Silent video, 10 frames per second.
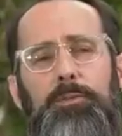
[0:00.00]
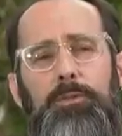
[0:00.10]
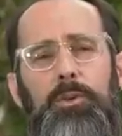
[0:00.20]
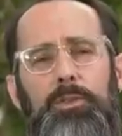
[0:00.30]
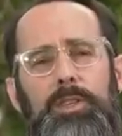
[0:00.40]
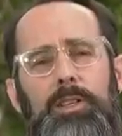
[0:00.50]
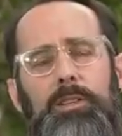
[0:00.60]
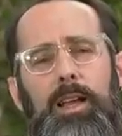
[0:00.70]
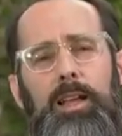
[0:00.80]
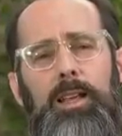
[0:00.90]
She feels
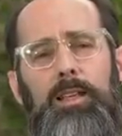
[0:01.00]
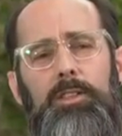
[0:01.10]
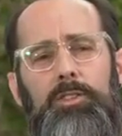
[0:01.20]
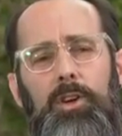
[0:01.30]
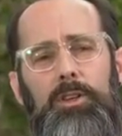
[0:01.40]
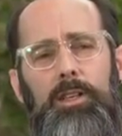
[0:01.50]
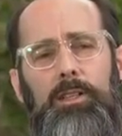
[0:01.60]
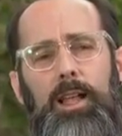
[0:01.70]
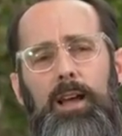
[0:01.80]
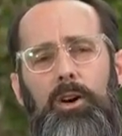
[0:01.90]
that they don't
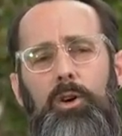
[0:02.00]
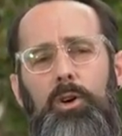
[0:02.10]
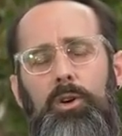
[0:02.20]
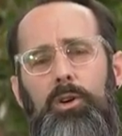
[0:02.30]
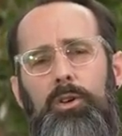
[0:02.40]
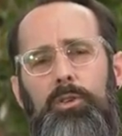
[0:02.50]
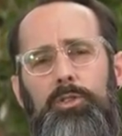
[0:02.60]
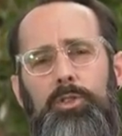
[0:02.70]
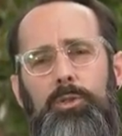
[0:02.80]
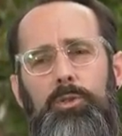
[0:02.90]
allow
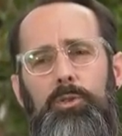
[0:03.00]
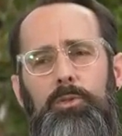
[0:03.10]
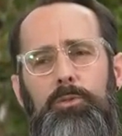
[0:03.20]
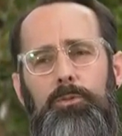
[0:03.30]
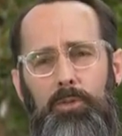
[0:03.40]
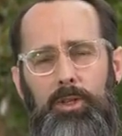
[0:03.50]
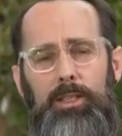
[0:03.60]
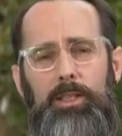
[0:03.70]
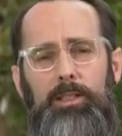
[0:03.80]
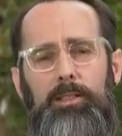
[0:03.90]
her to
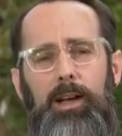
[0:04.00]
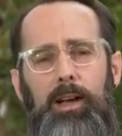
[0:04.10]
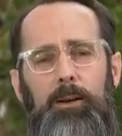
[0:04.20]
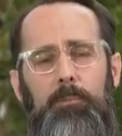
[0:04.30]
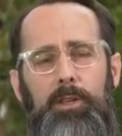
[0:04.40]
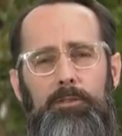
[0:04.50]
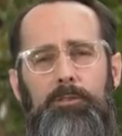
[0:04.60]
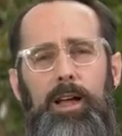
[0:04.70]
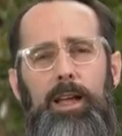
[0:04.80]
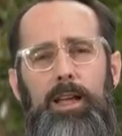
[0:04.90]
fully
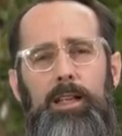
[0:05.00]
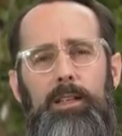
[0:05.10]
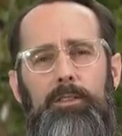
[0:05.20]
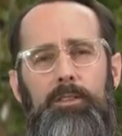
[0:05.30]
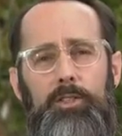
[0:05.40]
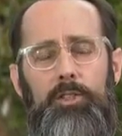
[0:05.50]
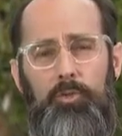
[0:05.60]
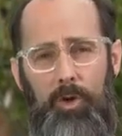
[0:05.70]
convey the